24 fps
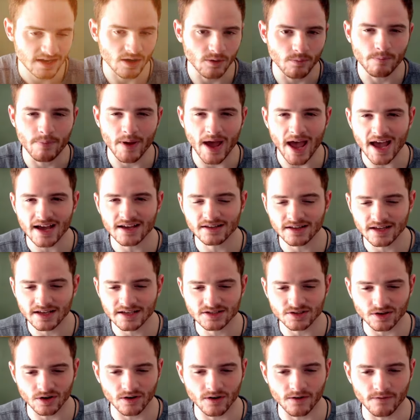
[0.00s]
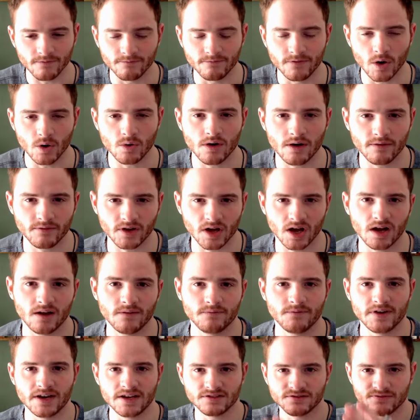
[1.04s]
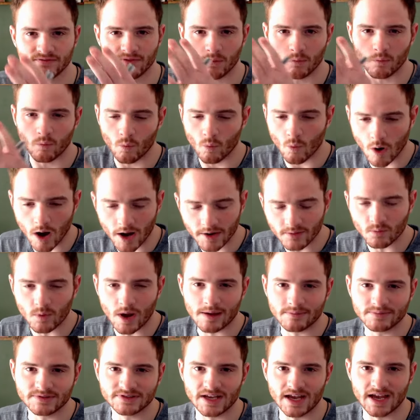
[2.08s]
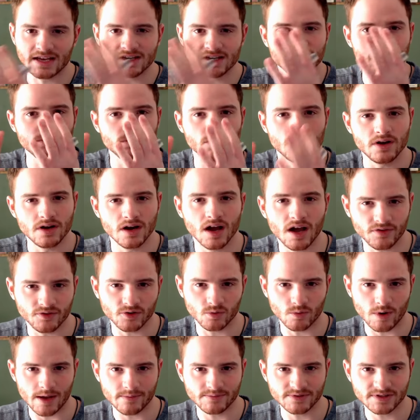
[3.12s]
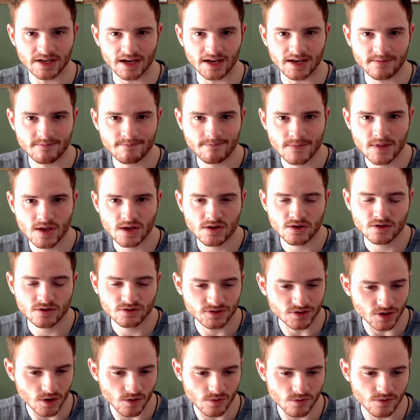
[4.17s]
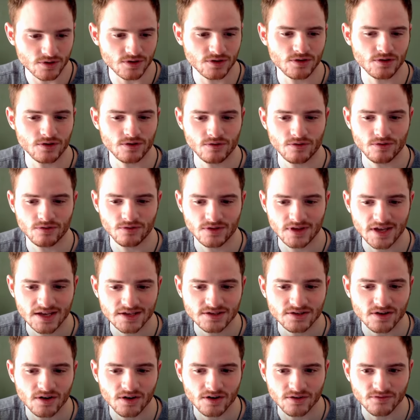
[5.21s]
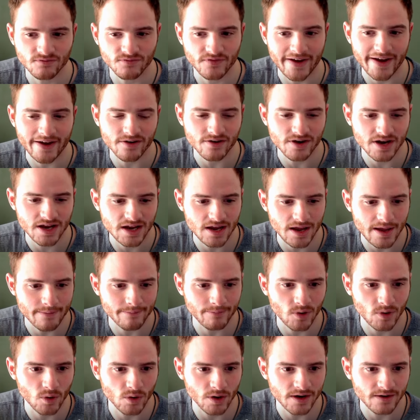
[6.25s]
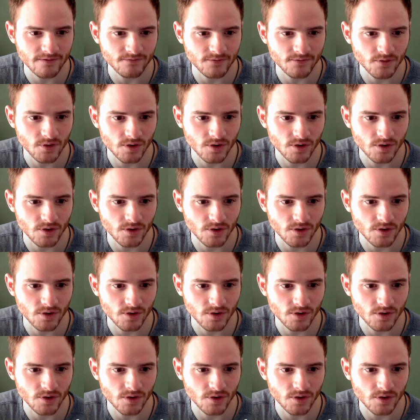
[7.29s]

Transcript: Now, backlinks are a vote of confidence from one website to another website. So these are very important